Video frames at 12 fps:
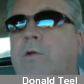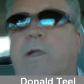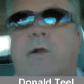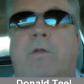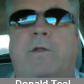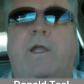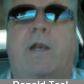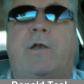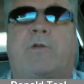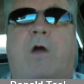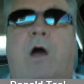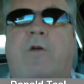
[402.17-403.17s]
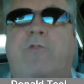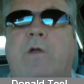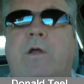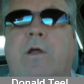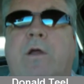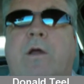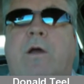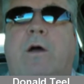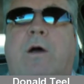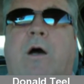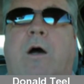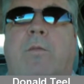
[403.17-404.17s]
Road Kill, the Tenant Trough.
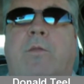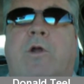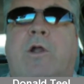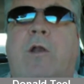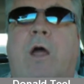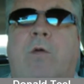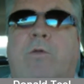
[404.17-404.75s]
Good